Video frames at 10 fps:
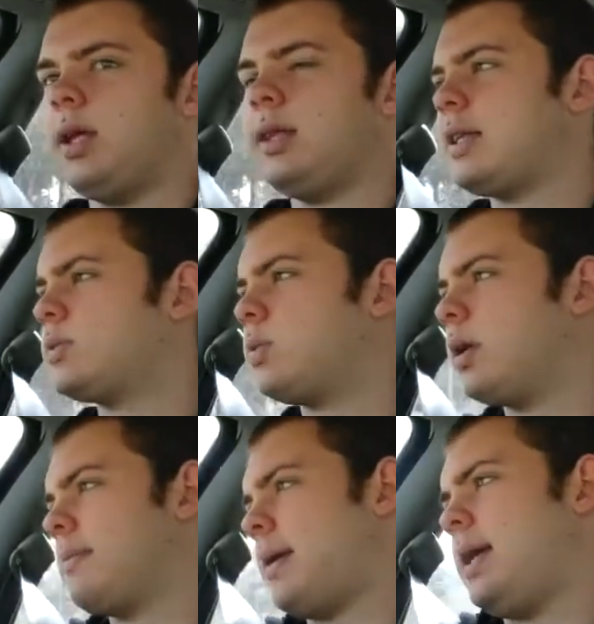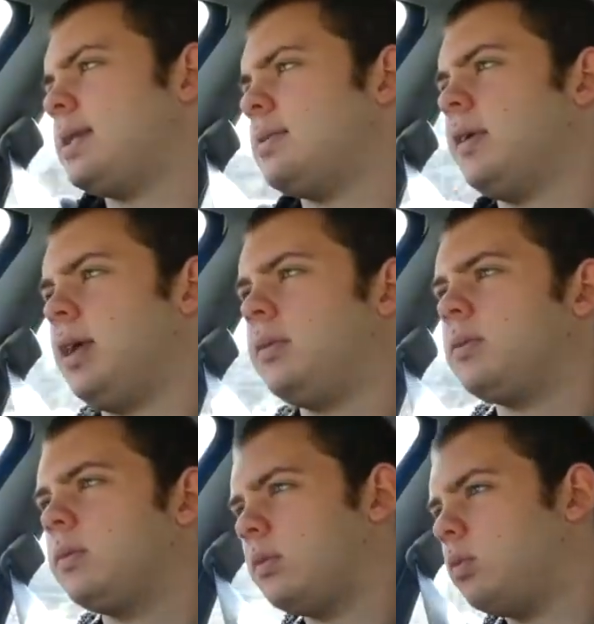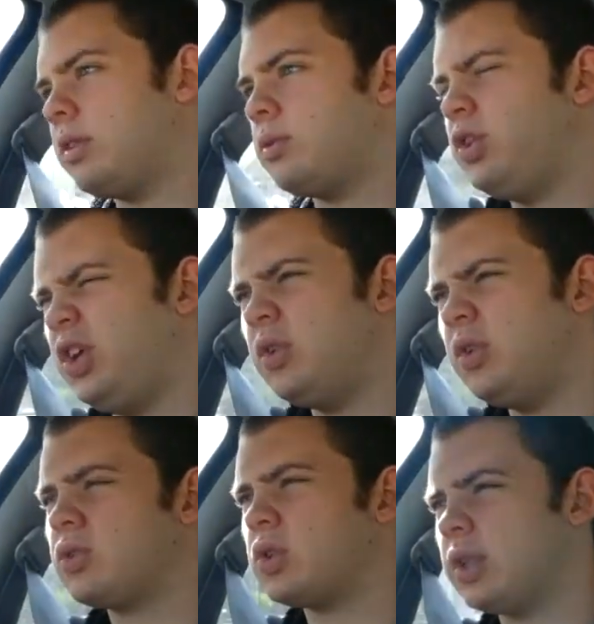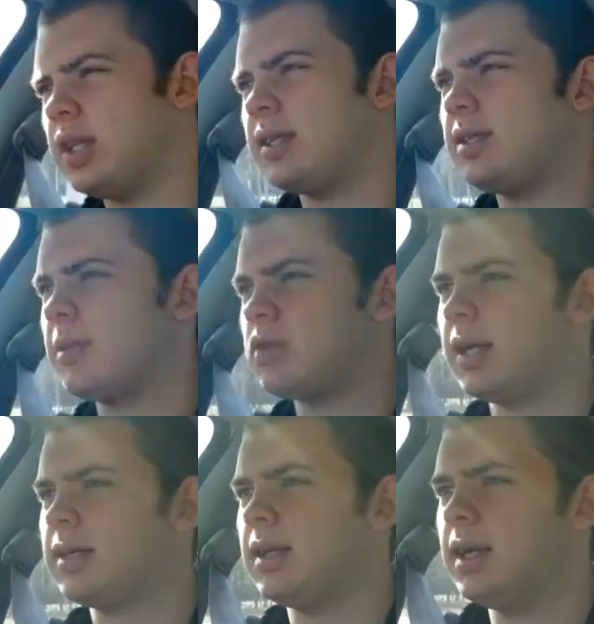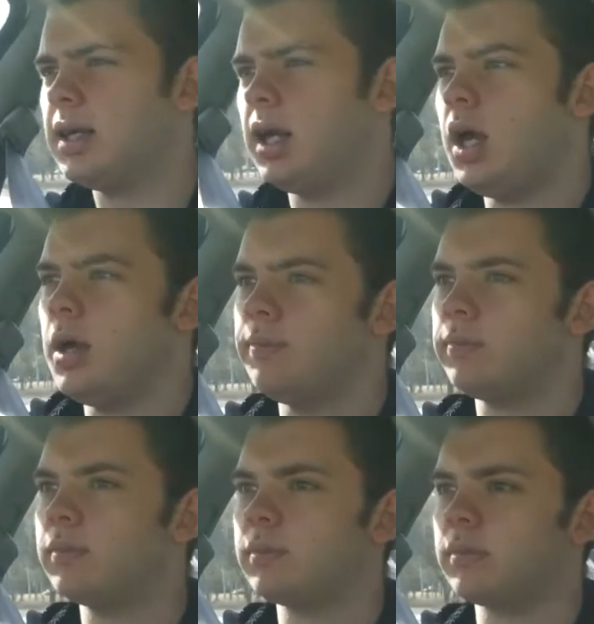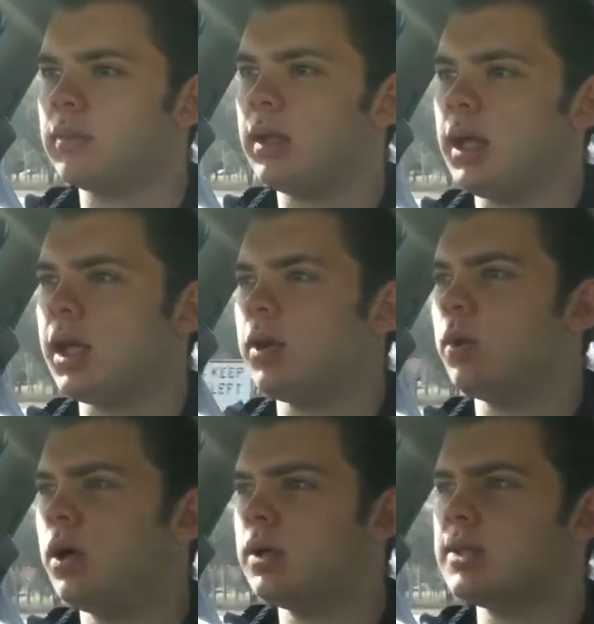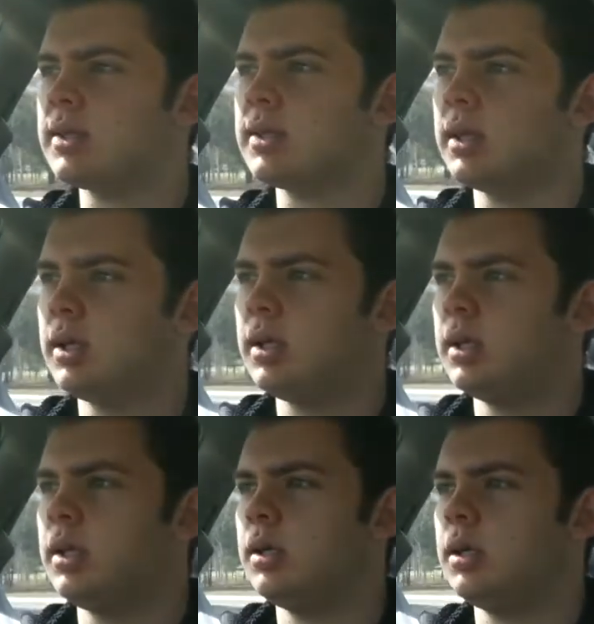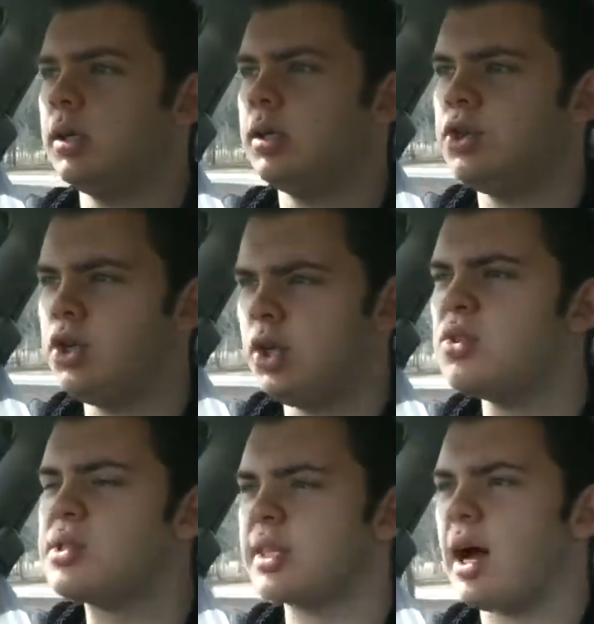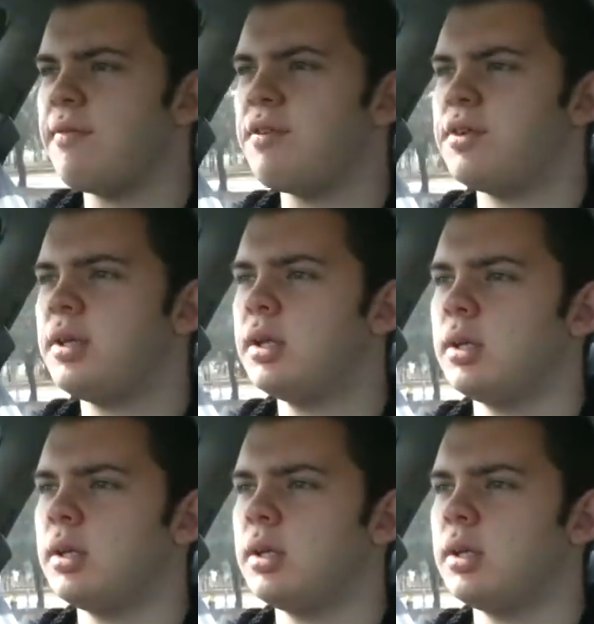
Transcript: that's what amazed me with the news on this subject. It was, the news covered